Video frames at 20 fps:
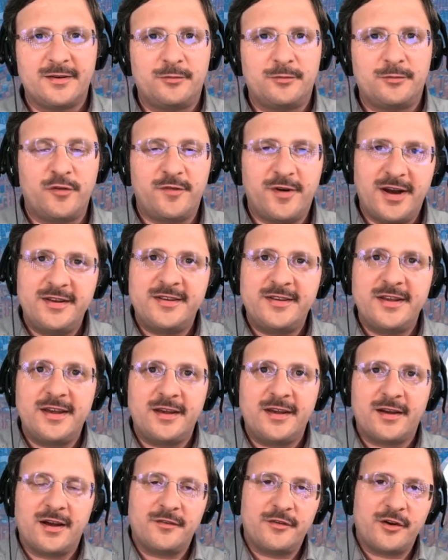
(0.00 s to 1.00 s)
provides a
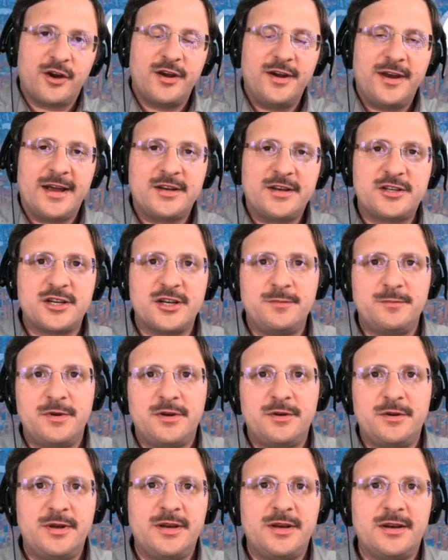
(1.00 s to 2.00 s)
kind of a connection
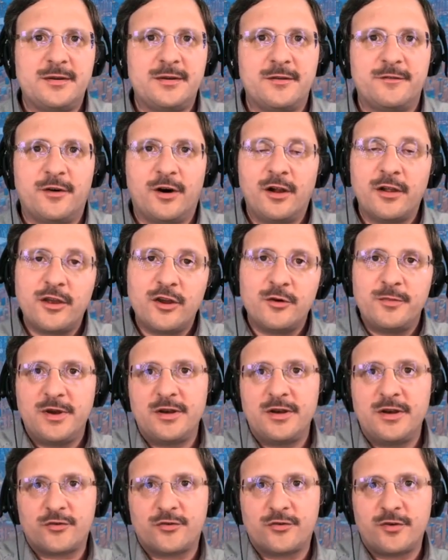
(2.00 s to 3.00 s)
between volume
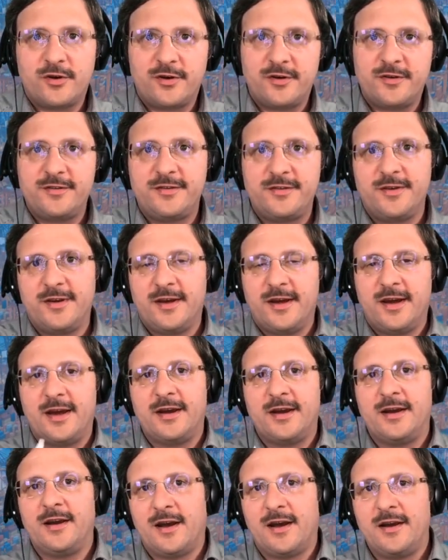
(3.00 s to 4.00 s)
integrals
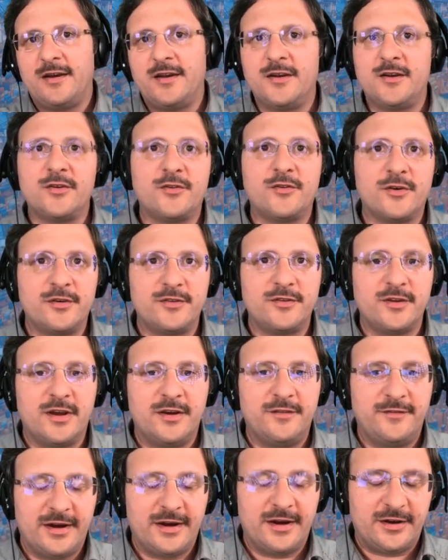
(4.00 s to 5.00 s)
and line integrals in
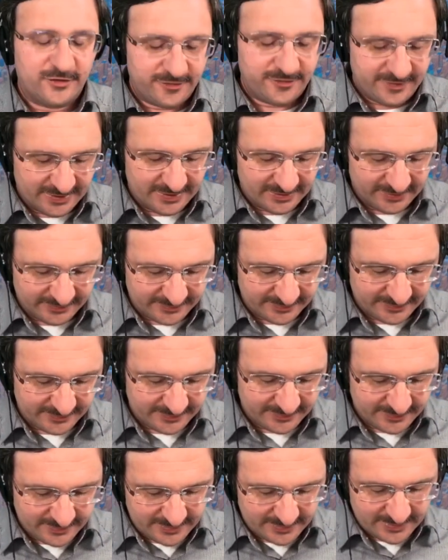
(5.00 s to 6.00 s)
vector fields.
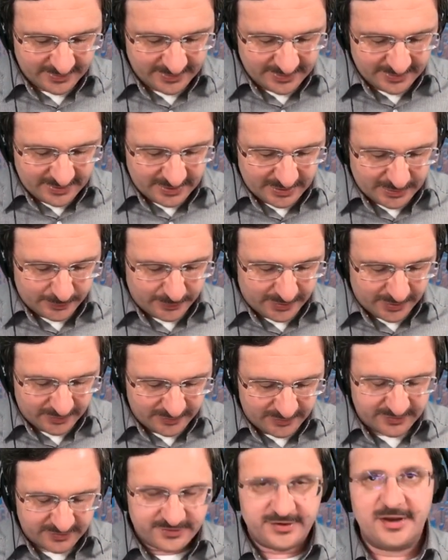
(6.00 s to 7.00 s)
And we're going
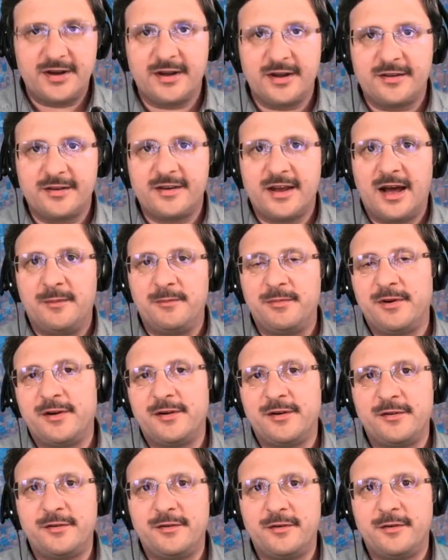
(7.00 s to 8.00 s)
to see an
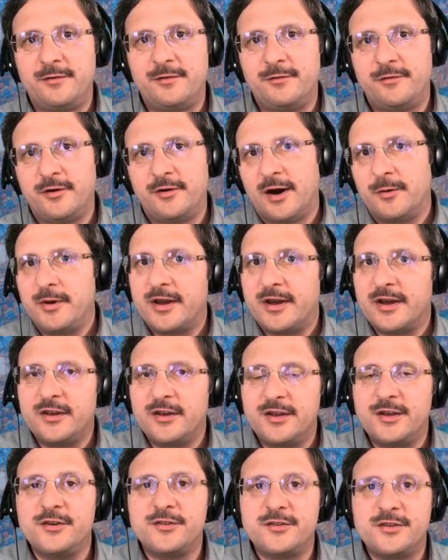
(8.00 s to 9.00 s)
example for how we can
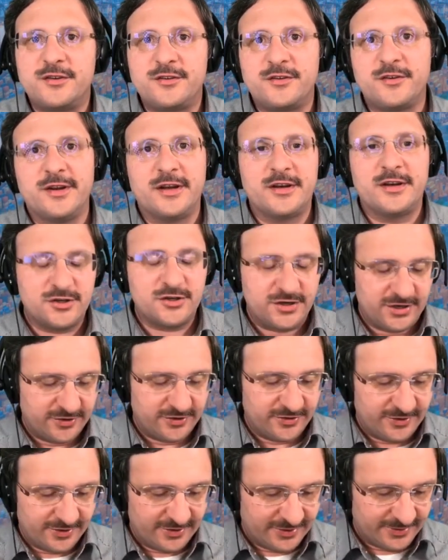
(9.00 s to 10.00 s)
use this connection here.